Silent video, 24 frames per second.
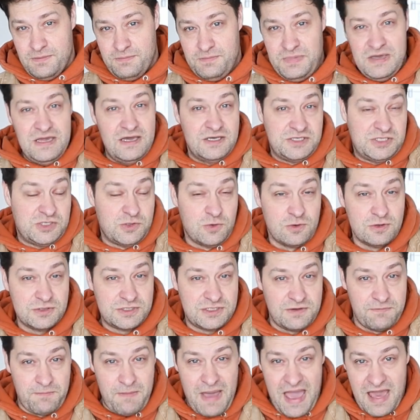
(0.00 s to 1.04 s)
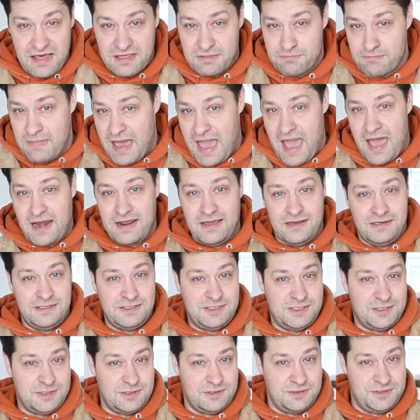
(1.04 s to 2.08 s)
be a source of
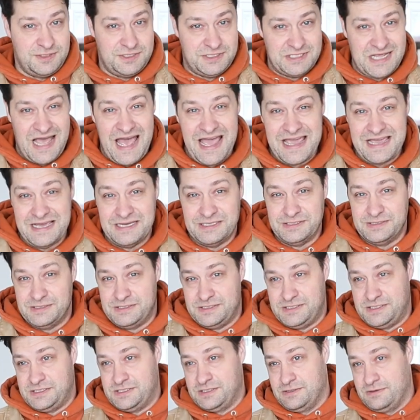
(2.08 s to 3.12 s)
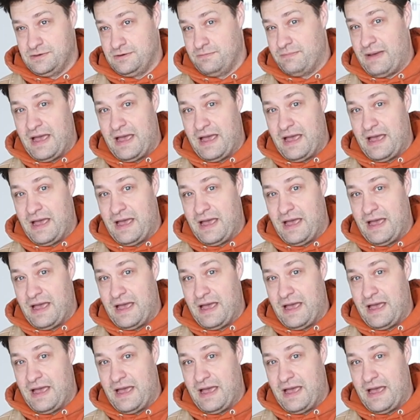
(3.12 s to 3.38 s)
mathematics or science or